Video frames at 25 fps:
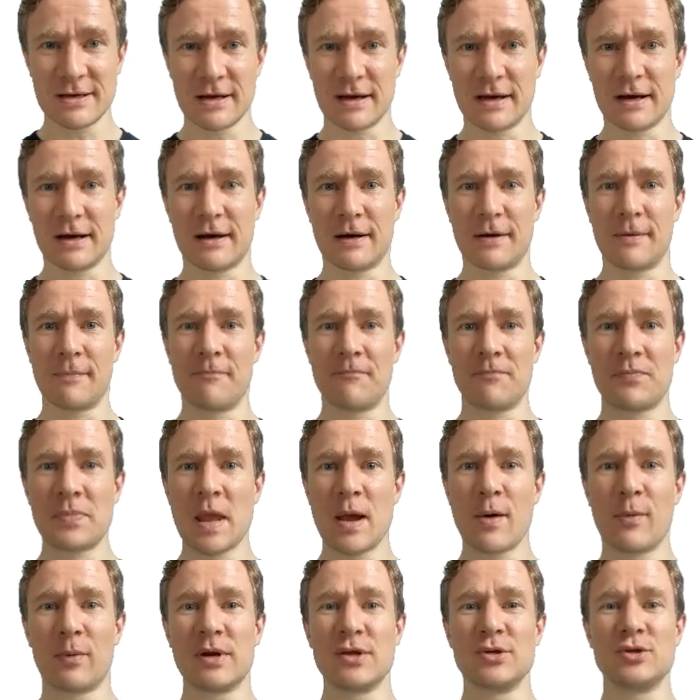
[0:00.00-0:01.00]
Um,
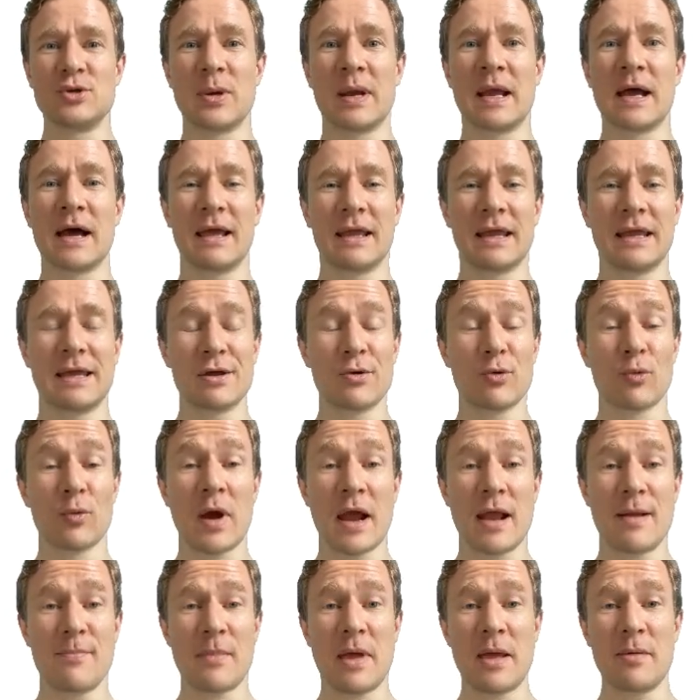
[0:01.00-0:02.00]
what did you get, get
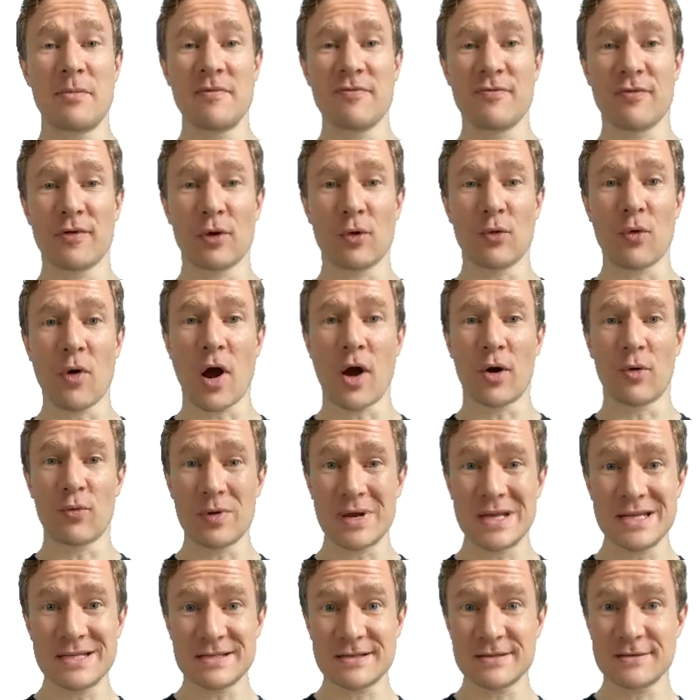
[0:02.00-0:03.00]
right maybe for the wrong
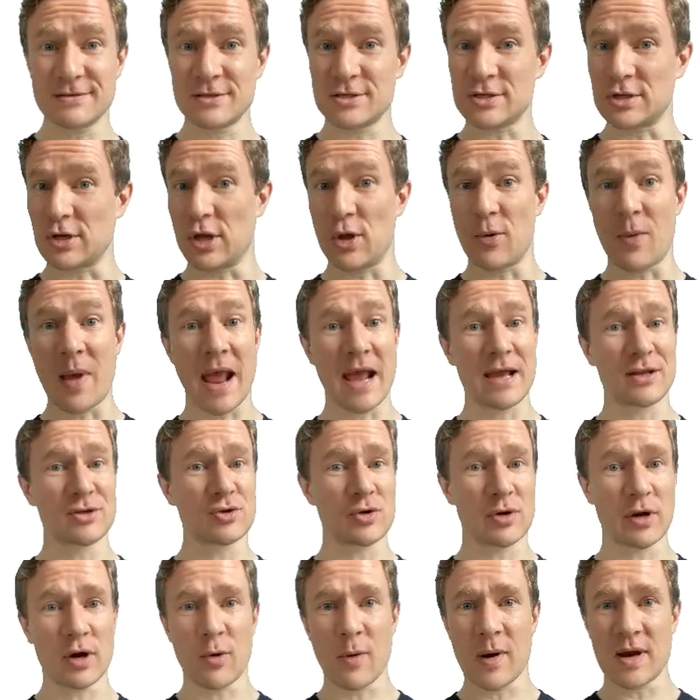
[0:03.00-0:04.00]
reason? So you
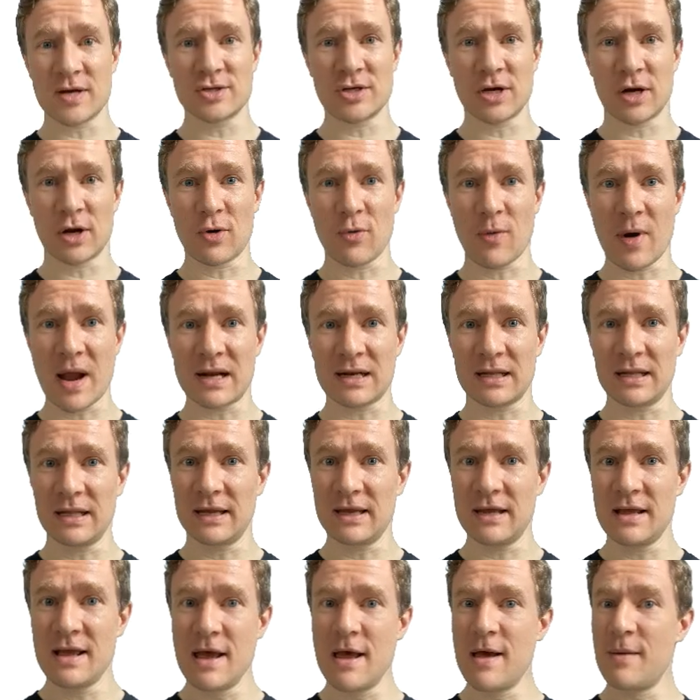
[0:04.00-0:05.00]
answered a question
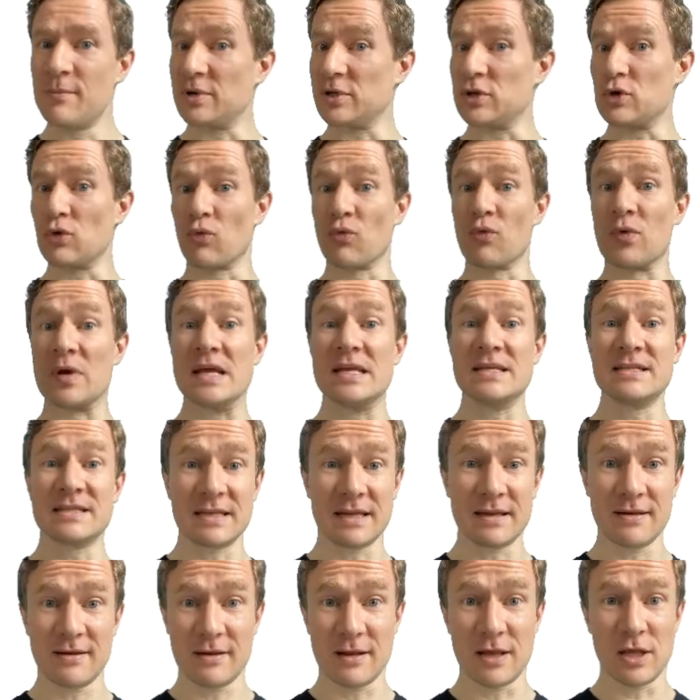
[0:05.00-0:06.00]
correctly, but the
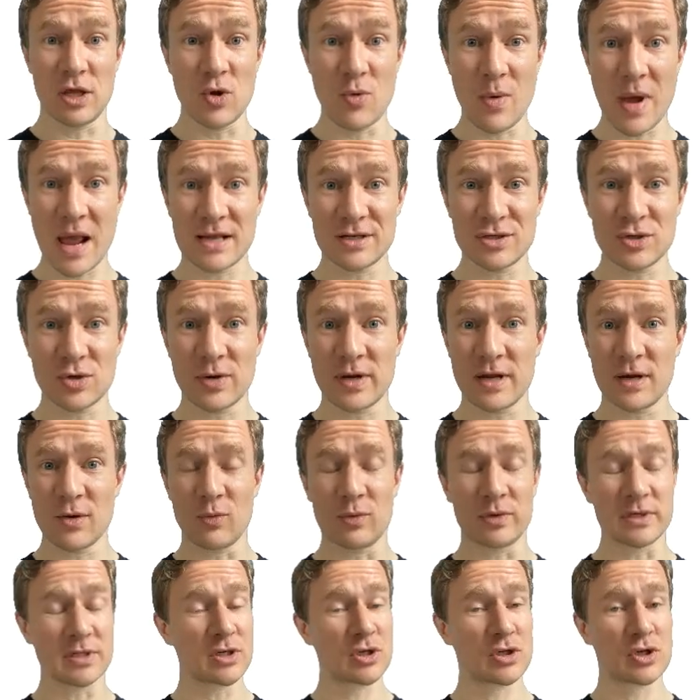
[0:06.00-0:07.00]
reason you answered it
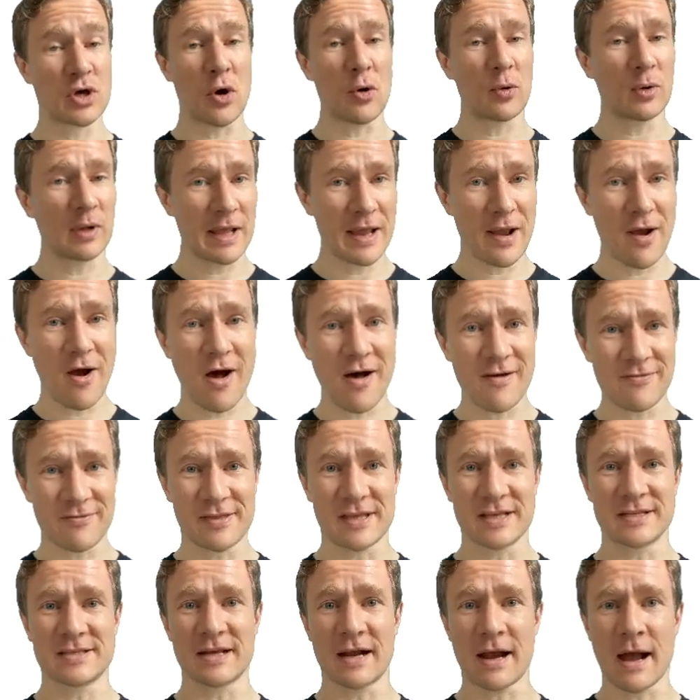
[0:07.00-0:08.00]
was totally off.
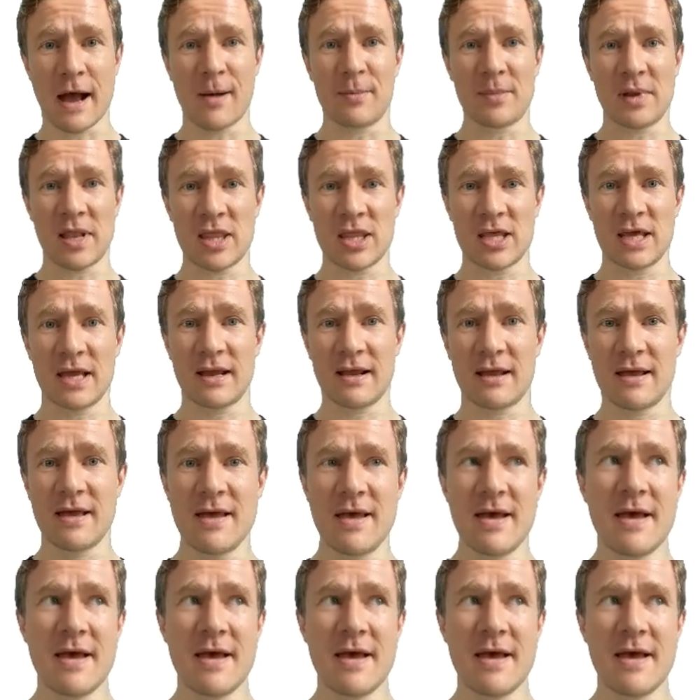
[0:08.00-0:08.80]
That's a common thing.